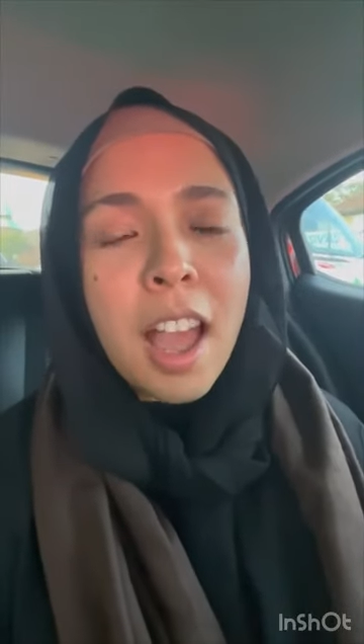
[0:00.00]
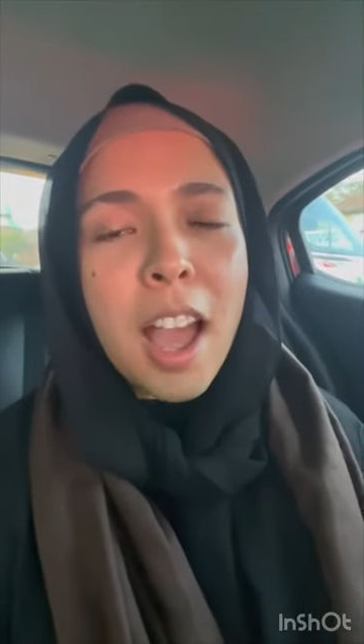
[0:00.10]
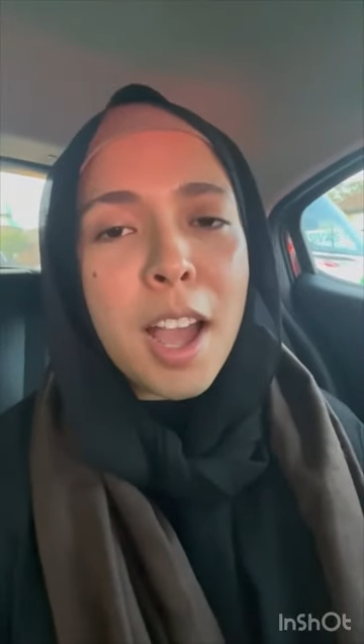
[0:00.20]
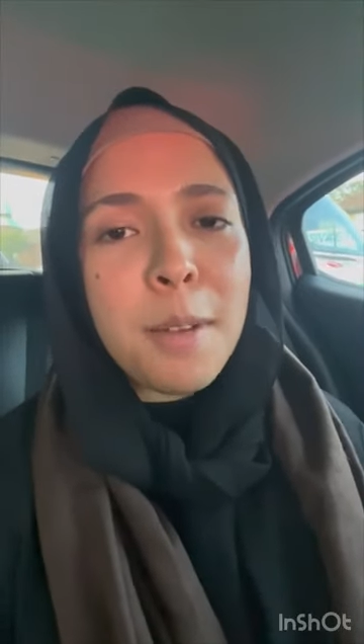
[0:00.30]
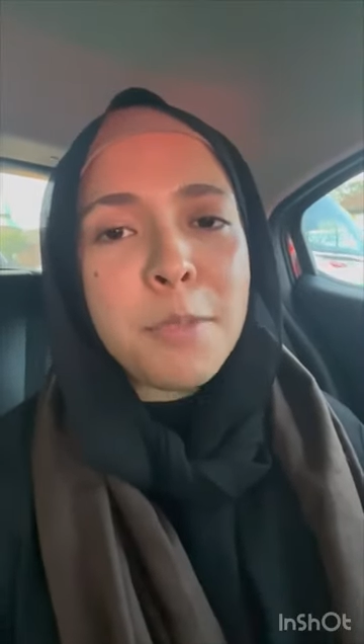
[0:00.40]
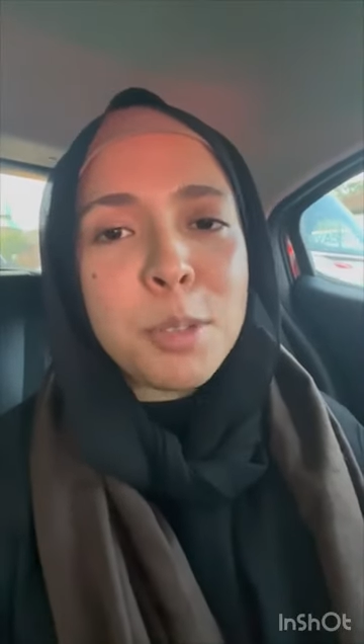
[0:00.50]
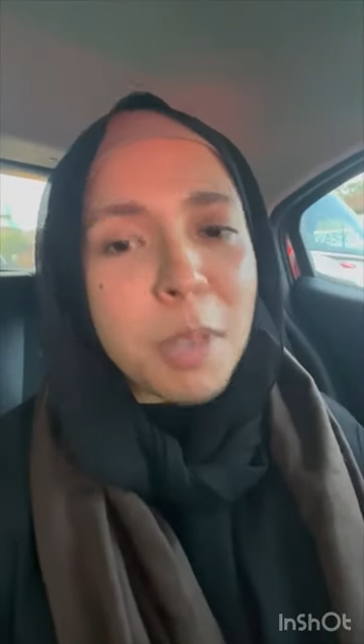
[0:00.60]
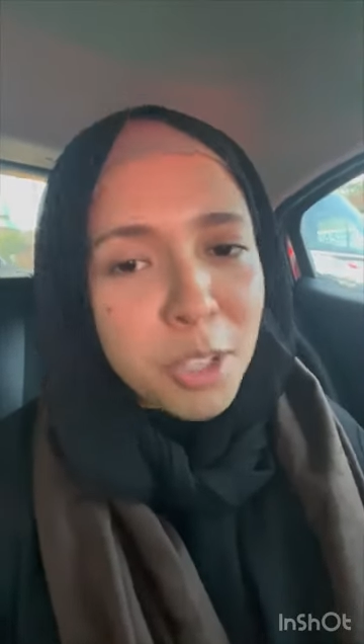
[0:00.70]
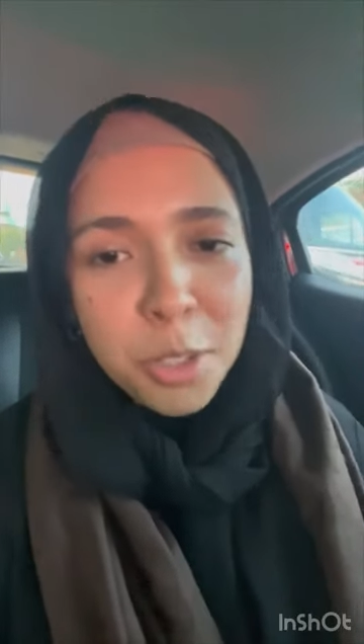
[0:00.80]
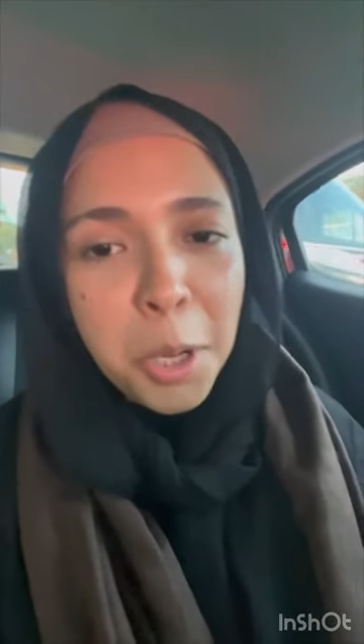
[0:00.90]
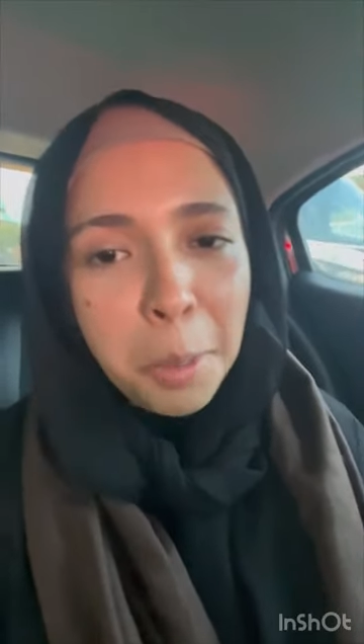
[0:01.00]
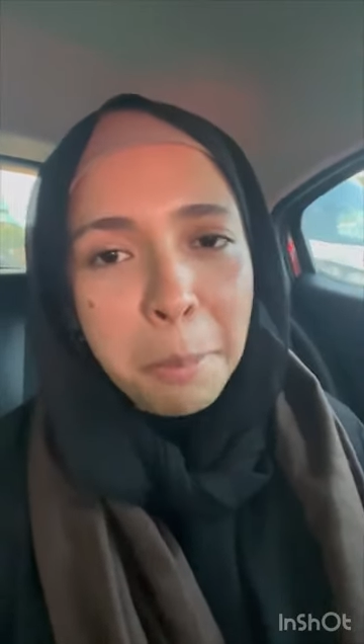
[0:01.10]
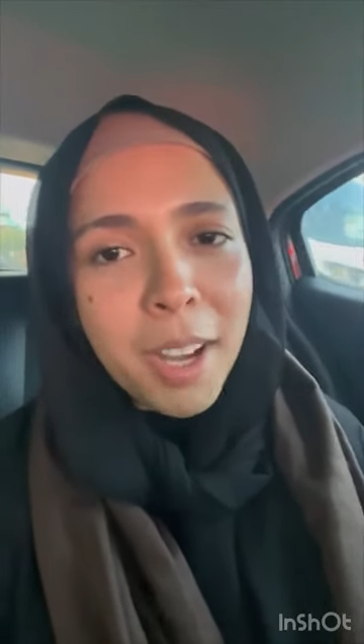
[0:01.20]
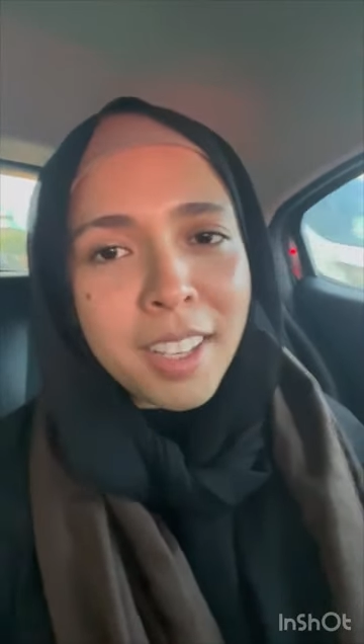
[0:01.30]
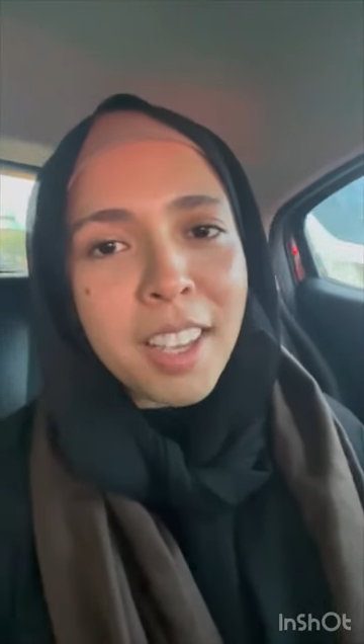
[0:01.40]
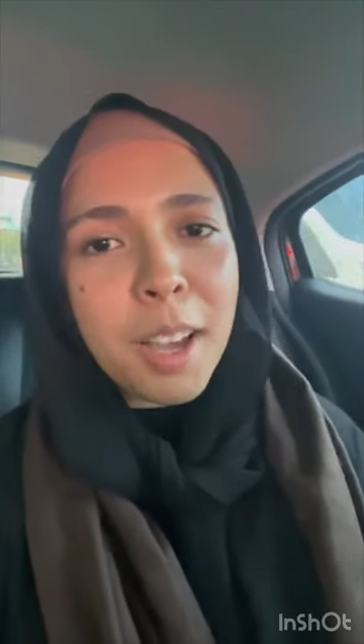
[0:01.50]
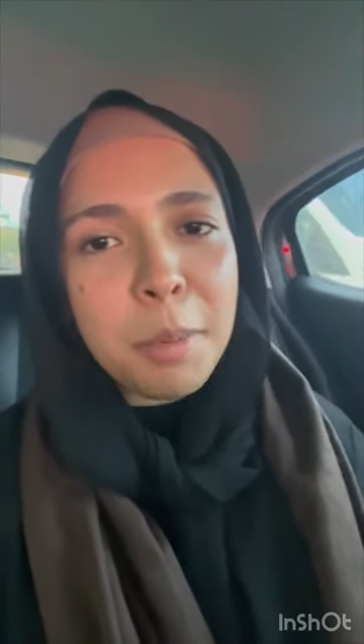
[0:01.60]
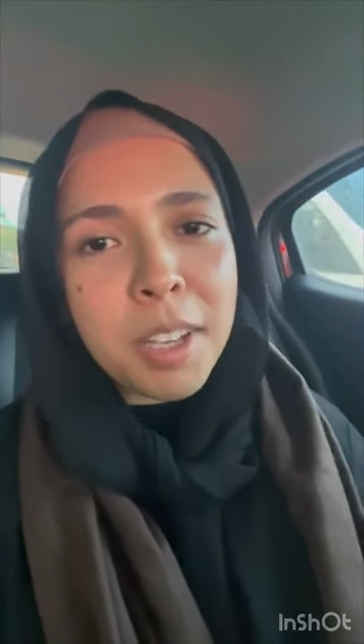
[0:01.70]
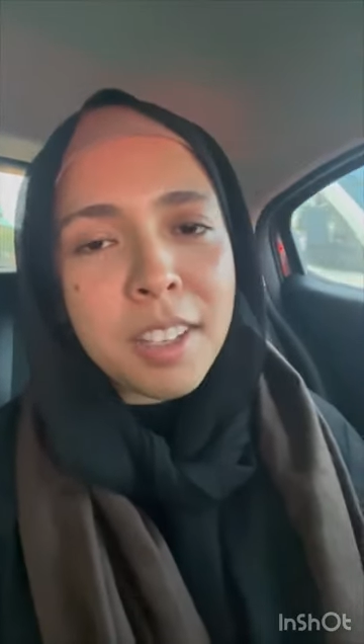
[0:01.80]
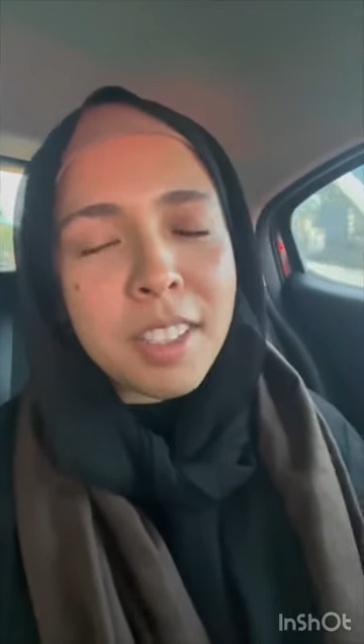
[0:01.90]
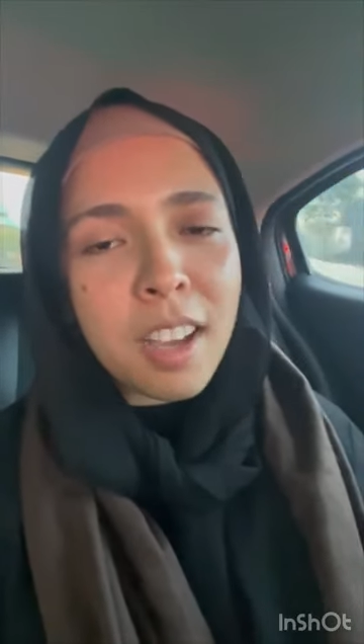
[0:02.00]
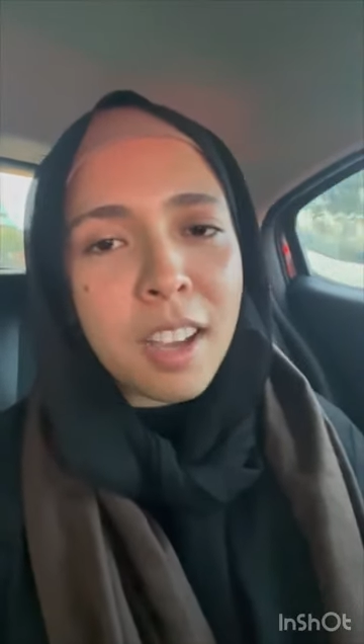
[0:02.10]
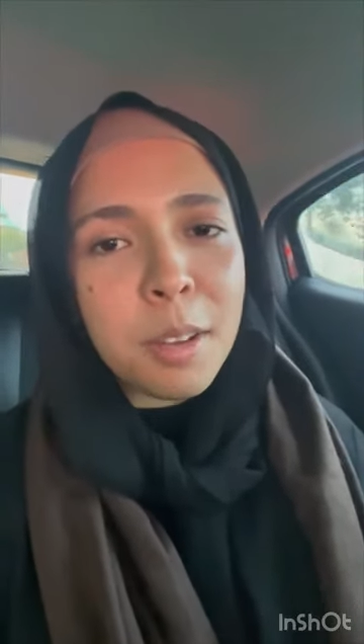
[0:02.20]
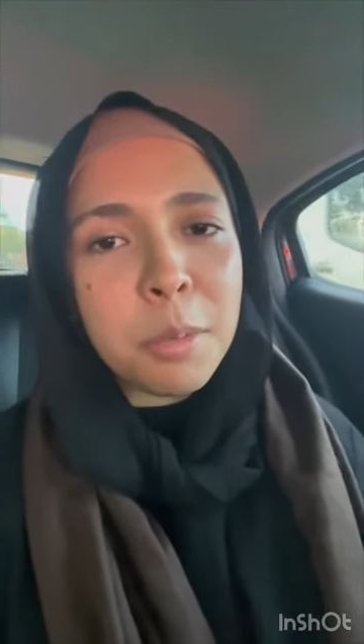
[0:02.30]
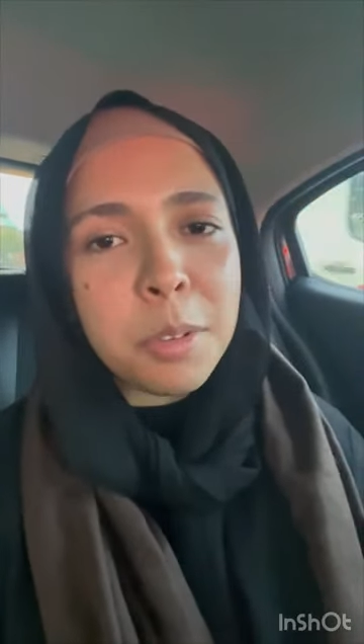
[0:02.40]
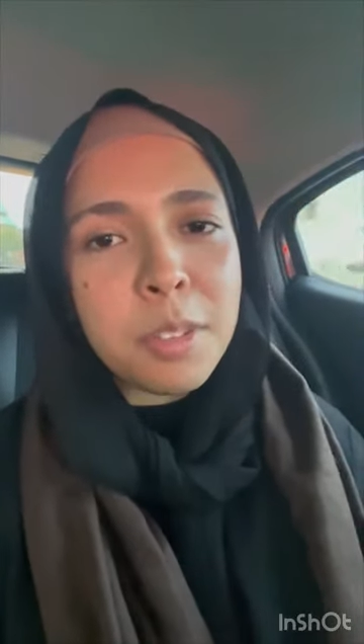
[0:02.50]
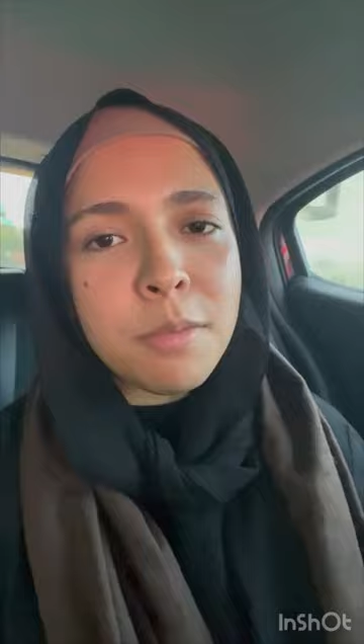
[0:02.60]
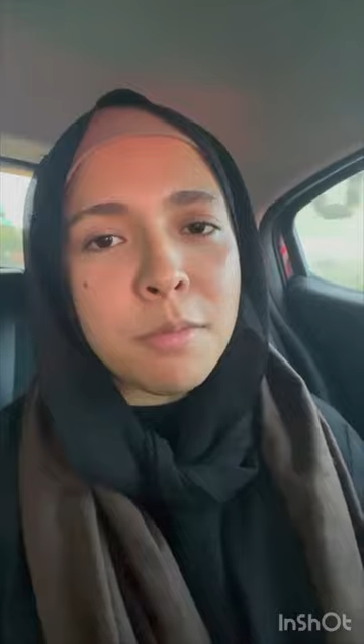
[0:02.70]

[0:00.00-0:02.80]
Just make sure you come back, yeah, because I would